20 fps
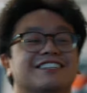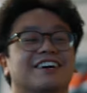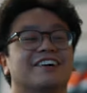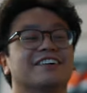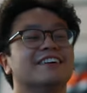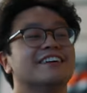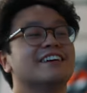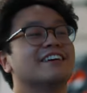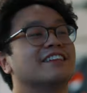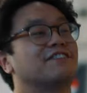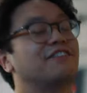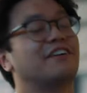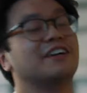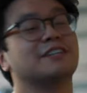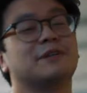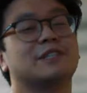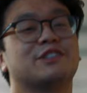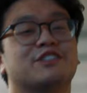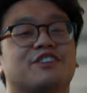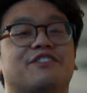so
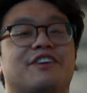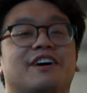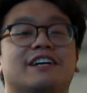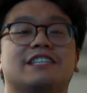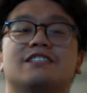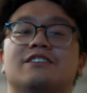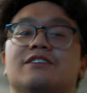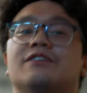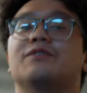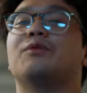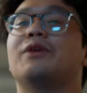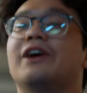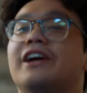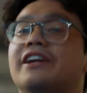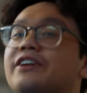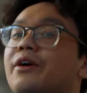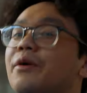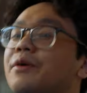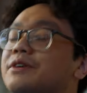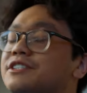first piece of advice
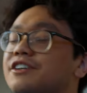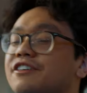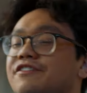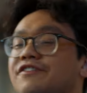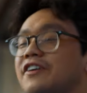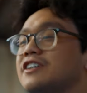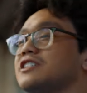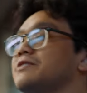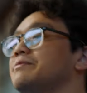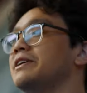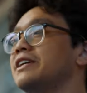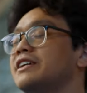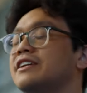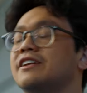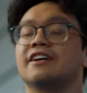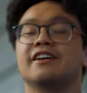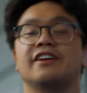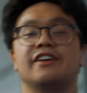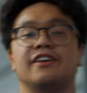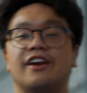when going to your first meet,
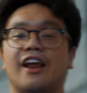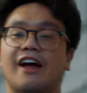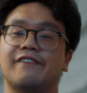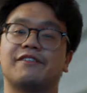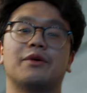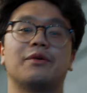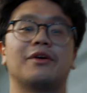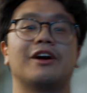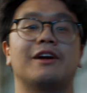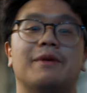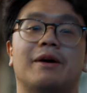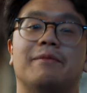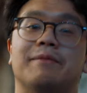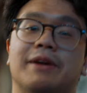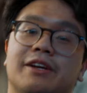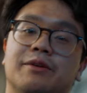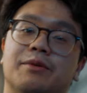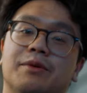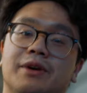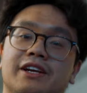never worry about
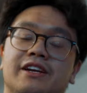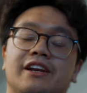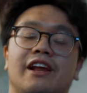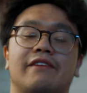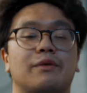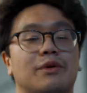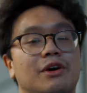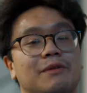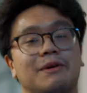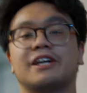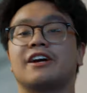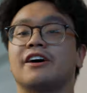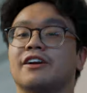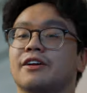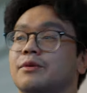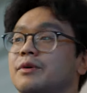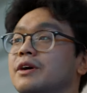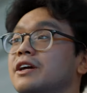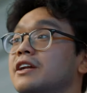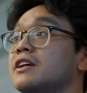making weight, never worry about
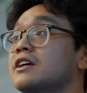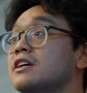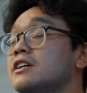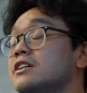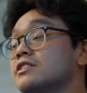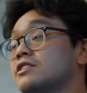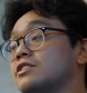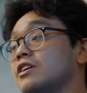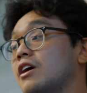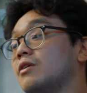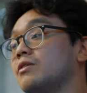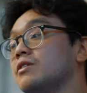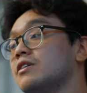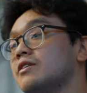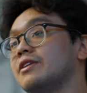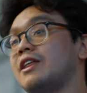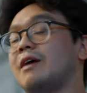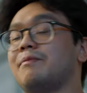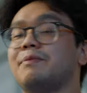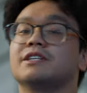cutting weight. So
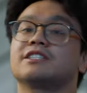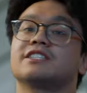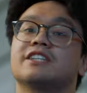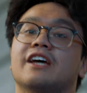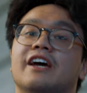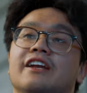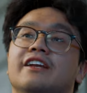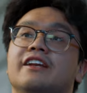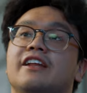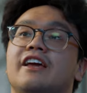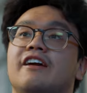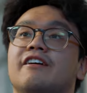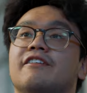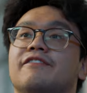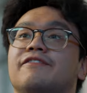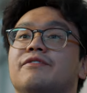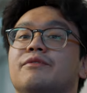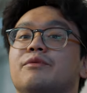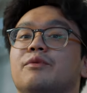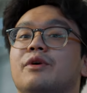that being said, if
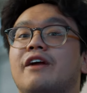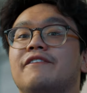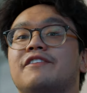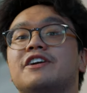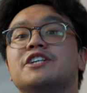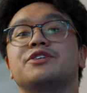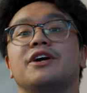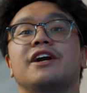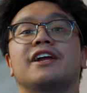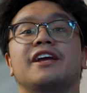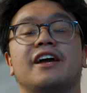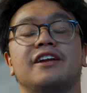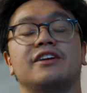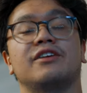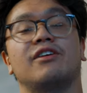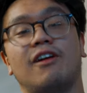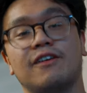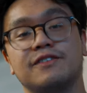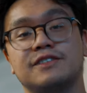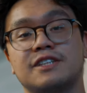whatever you're training at in
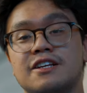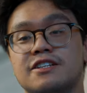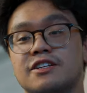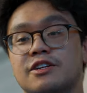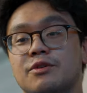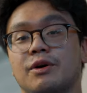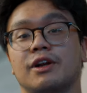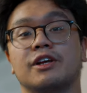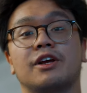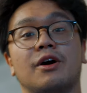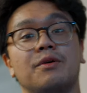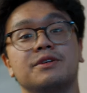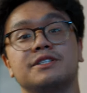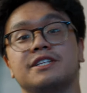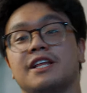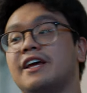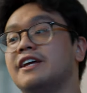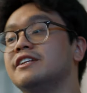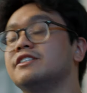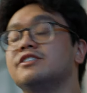your off season, you want to go into
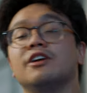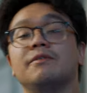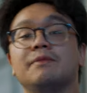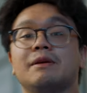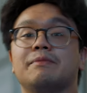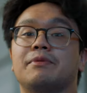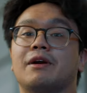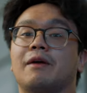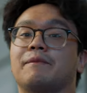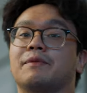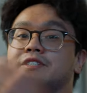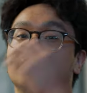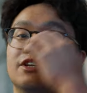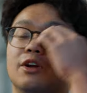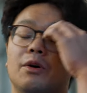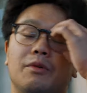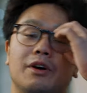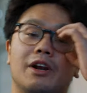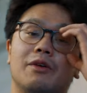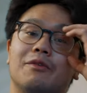that into your meet prep because you
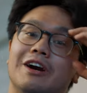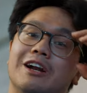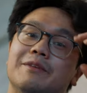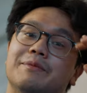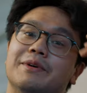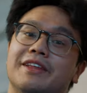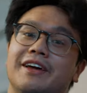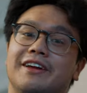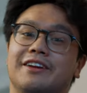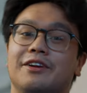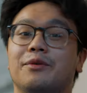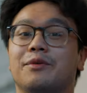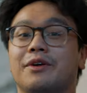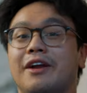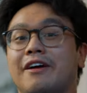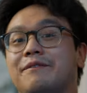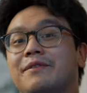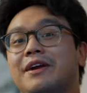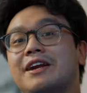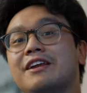don't want to worry about that. You don't
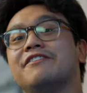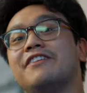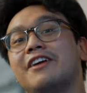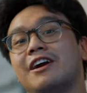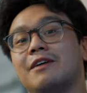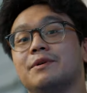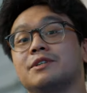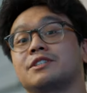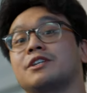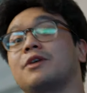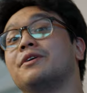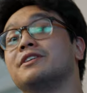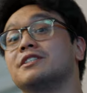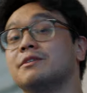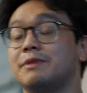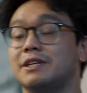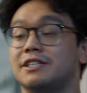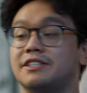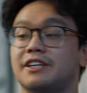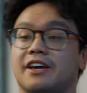have many variables going to
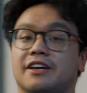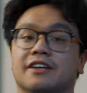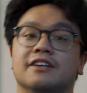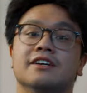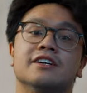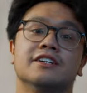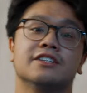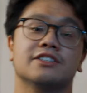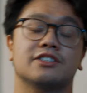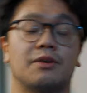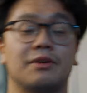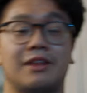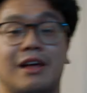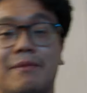meet day. So with